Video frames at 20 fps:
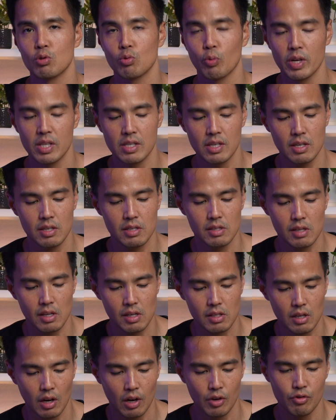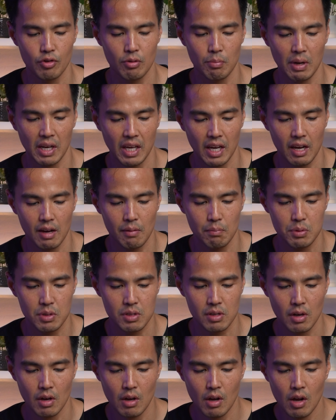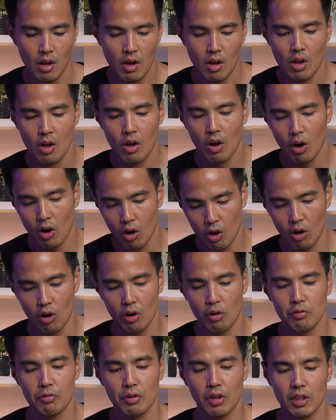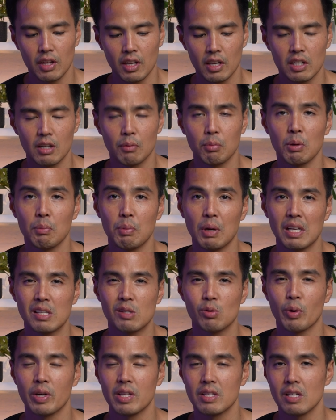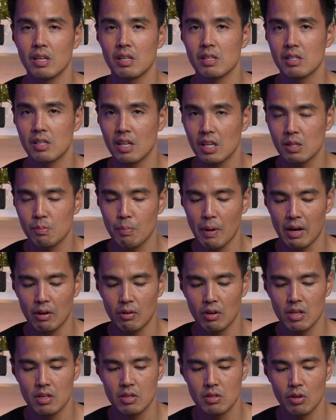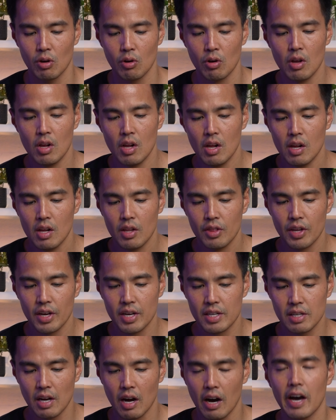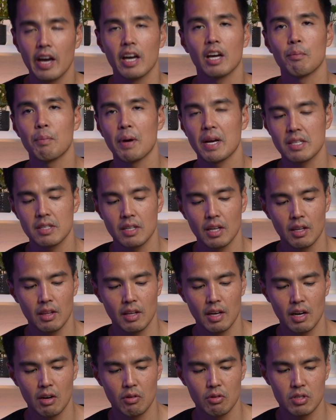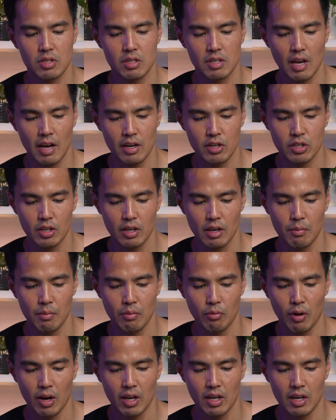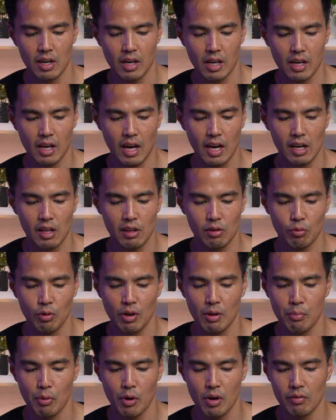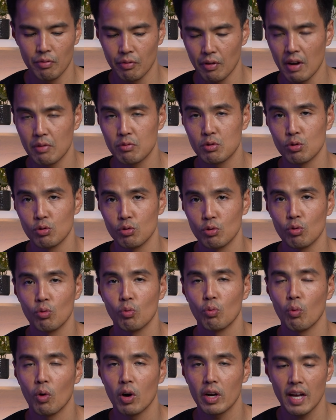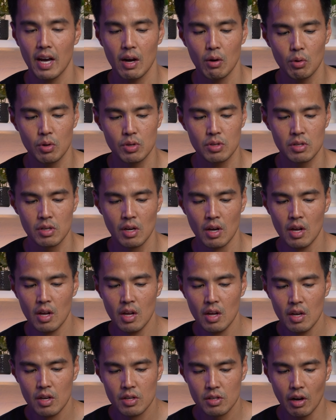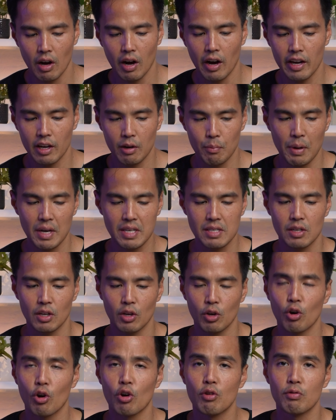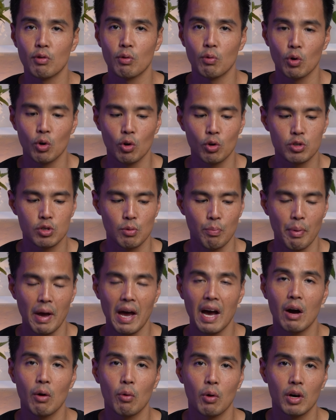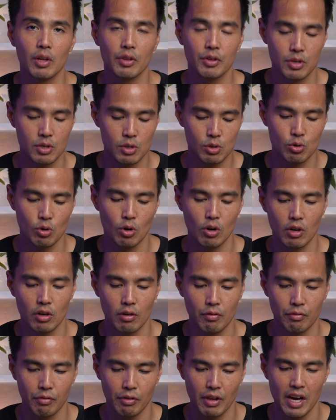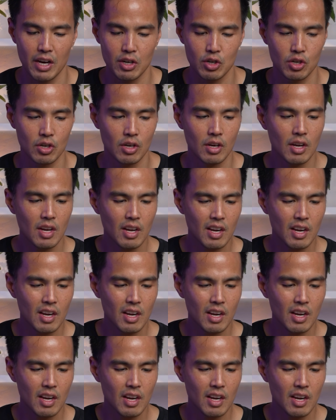2600 milliamps of the WB26 batteries. So there's a higher capacity there. It's actually rated at 83.52 watt hours. So higher capacity overall to power the stronger flash.